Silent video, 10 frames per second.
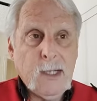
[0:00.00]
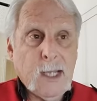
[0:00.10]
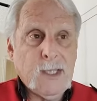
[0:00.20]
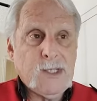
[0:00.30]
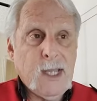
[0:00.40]

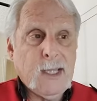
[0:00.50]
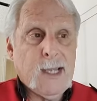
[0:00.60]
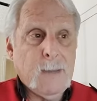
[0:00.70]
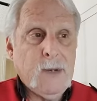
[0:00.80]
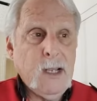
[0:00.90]
Now, there's another
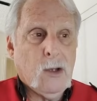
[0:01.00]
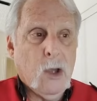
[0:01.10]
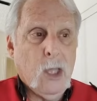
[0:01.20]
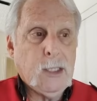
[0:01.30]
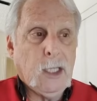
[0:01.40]
company
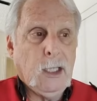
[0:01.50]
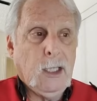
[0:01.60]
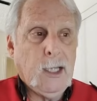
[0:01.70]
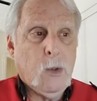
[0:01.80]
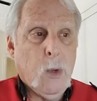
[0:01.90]
called
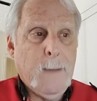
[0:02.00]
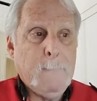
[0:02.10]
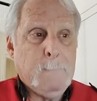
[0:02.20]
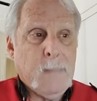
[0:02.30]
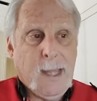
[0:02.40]
Liqua
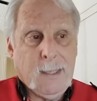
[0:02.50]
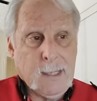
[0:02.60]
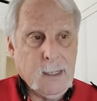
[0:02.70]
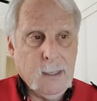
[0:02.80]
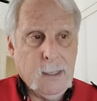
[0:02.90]

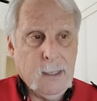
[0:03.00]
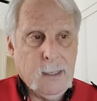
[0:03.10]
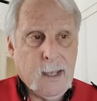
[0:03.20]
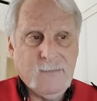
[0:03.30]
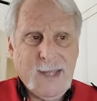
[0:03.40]
Moly.
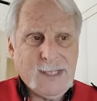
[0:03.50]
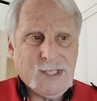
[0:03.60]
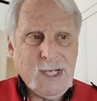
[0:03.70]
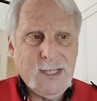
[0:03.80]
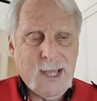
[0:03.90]
I've not
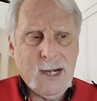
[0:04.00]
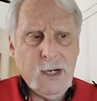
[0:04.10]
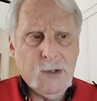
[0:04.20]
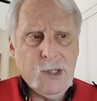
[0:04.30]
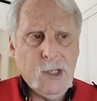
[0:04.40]
seen that
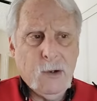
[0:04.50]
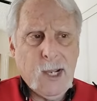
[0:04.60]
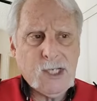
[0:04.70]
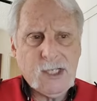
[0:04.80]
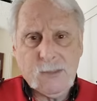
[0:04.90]
here in the
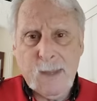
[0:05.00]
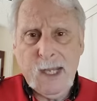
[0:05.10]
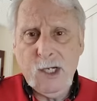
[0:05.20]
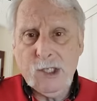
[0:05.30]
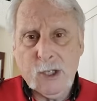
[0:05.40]
U.S. It's
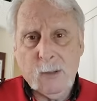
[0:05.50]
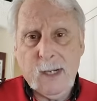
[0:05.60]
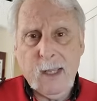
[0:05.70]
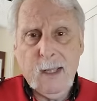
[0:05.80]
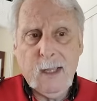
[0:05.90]
made in
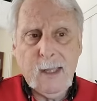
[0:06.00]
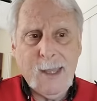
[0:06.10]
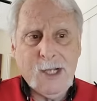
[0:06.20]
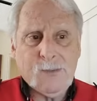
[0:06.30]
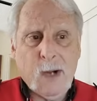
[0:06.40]
Germany,
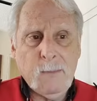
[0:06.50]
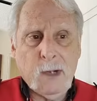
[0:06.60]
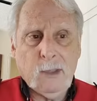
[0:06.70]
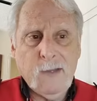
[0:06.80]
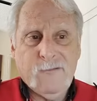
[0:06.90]
and it's
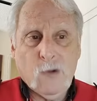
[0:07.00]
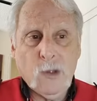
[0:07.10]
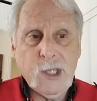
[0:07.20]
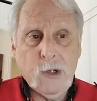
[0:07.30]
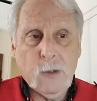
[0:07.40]
primarily
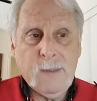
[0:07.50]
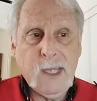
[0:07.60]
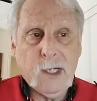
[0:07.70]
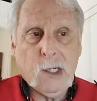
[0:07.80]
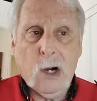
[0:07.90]
for the
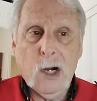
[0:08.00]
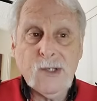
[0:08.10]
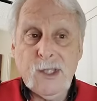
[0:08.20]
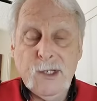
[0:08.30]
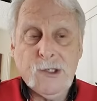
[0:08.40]
European
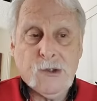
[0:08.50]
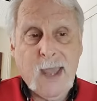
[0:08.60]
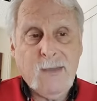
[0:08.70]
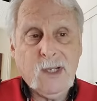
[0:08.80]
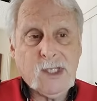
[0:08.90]
cars and their
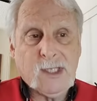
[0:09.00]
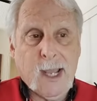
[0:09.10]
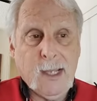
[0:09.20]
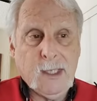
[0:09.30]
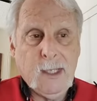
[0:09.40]
driving
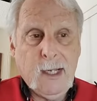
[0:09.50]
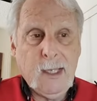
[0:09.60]
style.